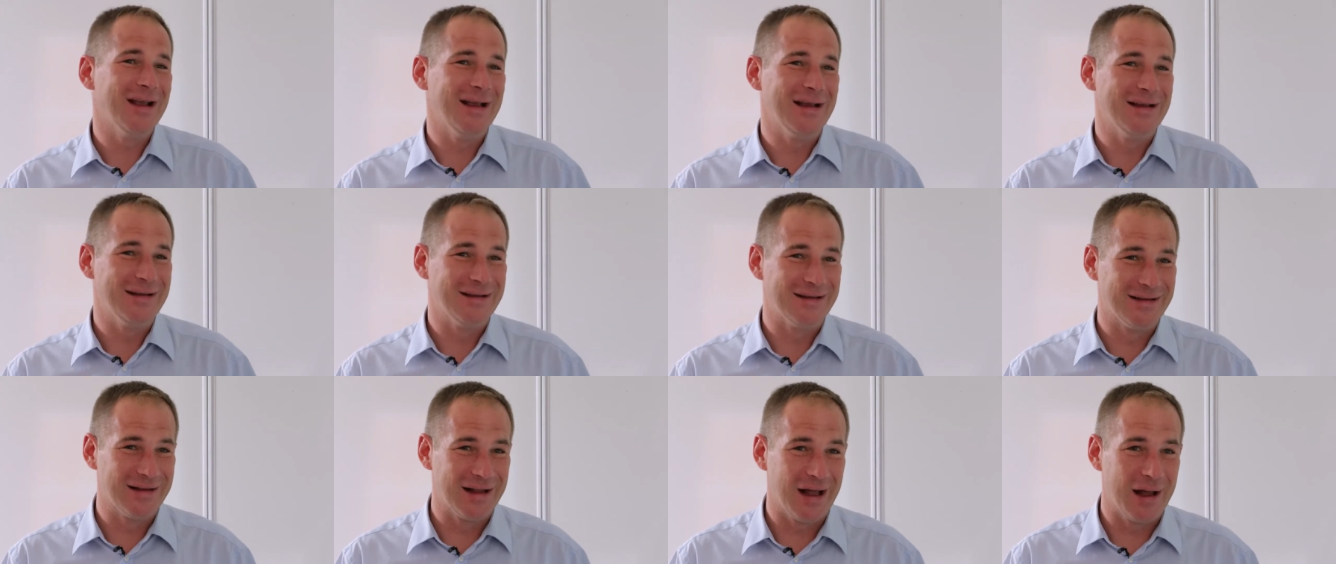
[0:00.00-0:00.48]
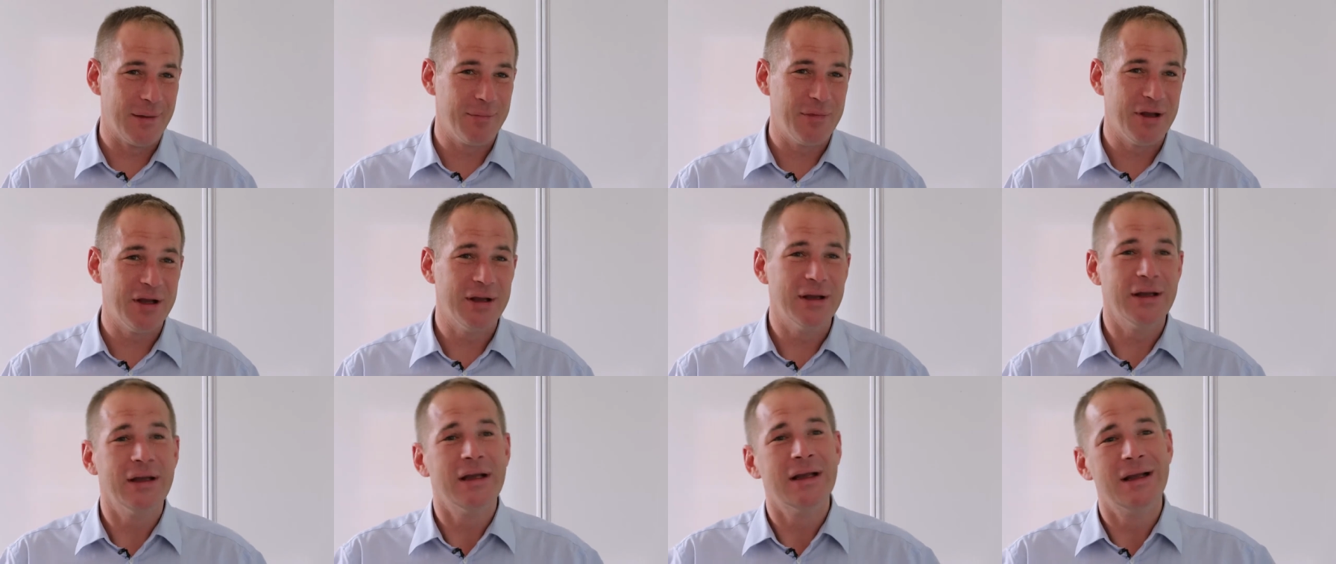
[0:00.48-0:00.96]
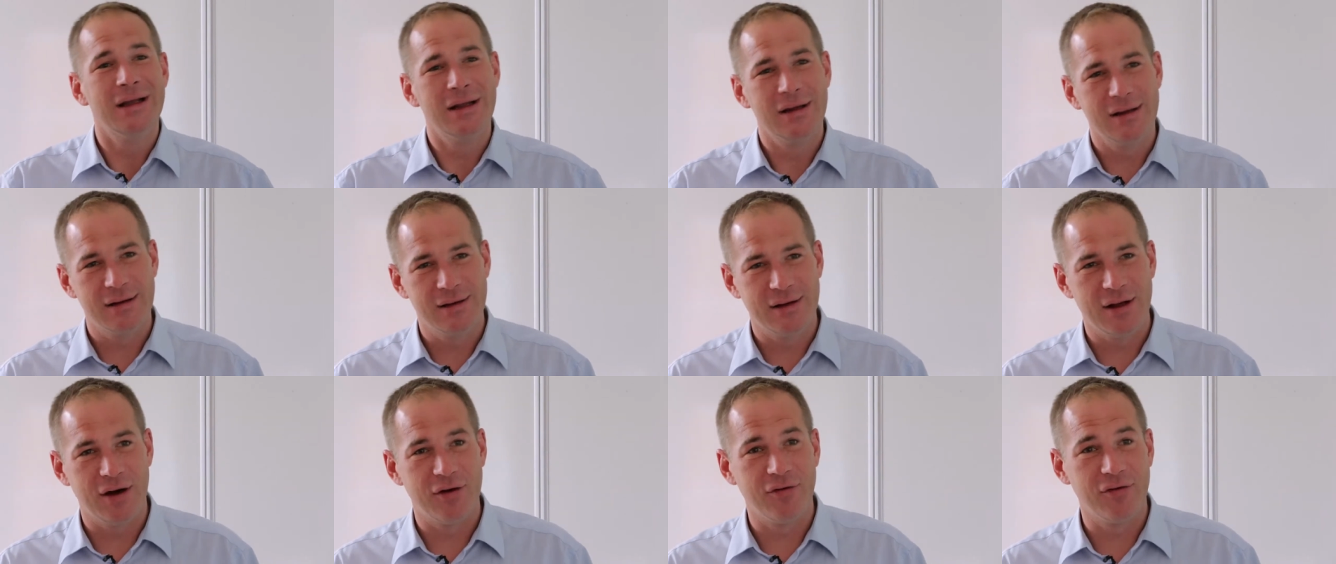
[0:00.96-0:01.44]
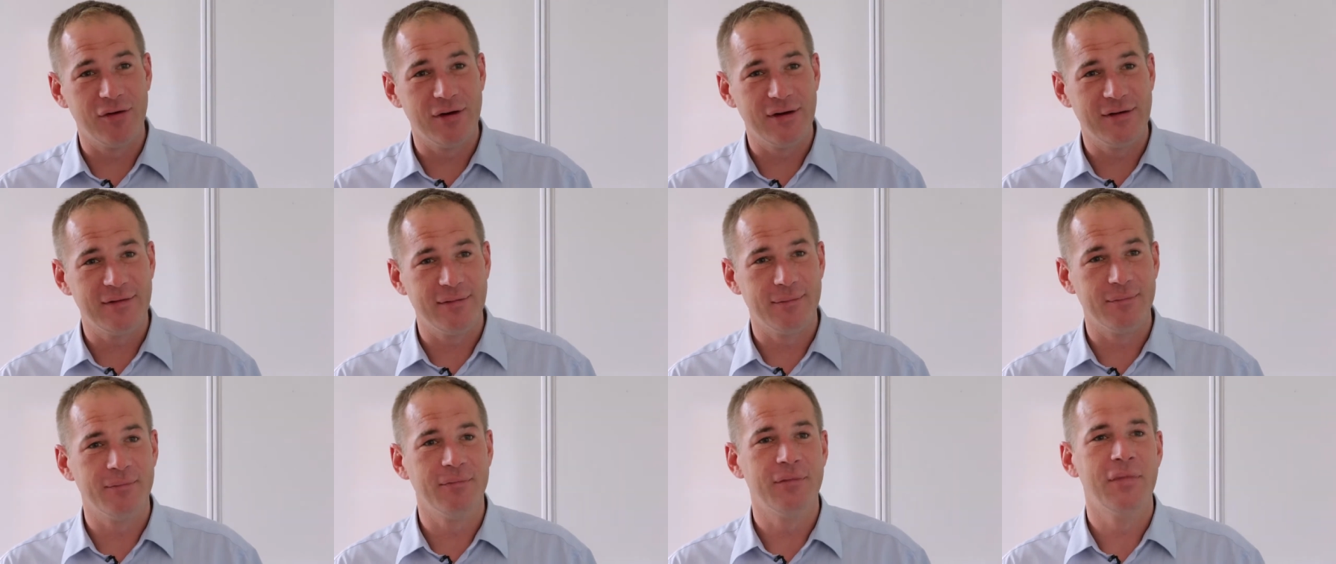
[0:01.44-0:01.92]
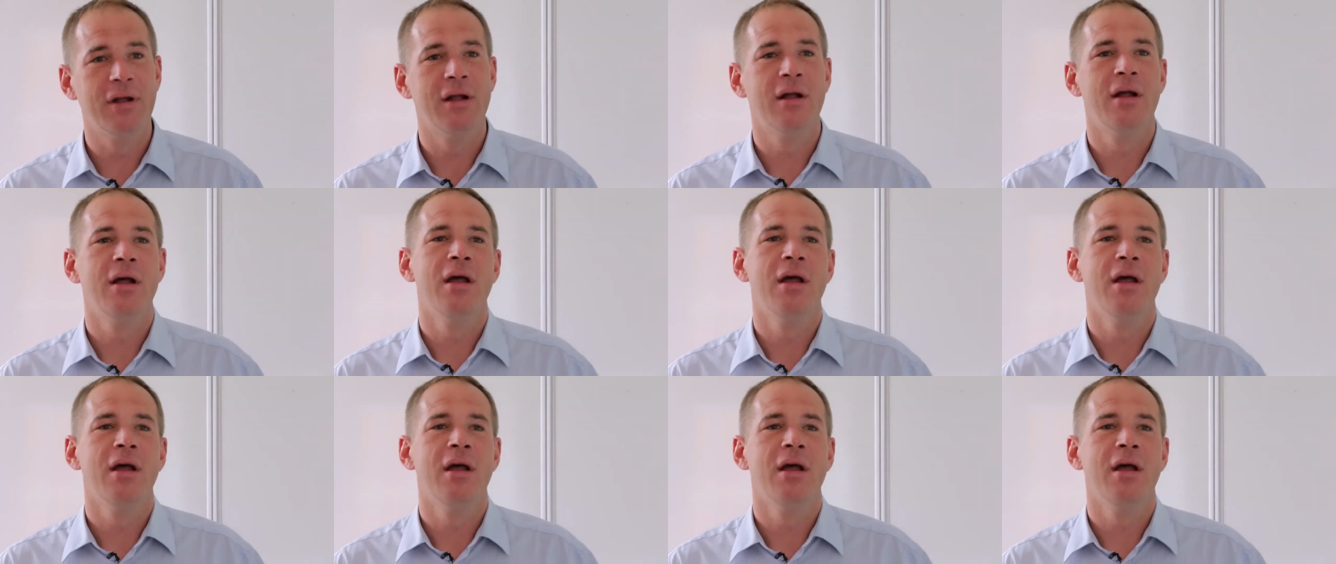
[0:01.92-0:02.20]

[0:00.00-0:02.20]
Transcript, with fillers: Islamic terrorism.